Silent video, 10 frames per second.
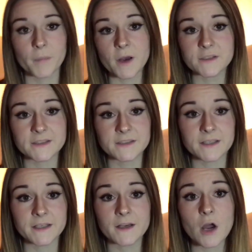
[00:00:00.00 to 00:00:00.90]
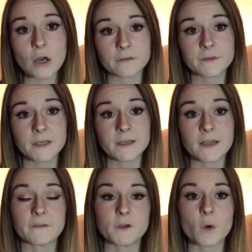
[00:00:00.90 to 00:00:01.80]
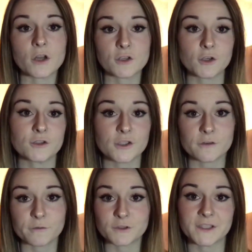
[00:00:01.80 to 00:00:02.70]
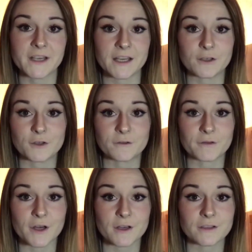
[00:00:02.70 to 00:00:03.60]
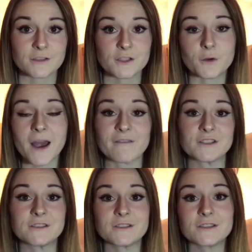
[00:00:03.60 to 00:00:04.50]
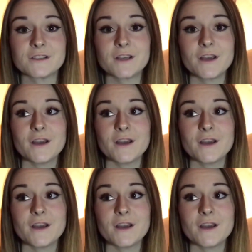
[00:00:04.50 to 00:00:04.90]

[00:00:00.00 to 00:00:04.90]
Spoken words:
Personally, I think if you are new to the 40k universe, you haven't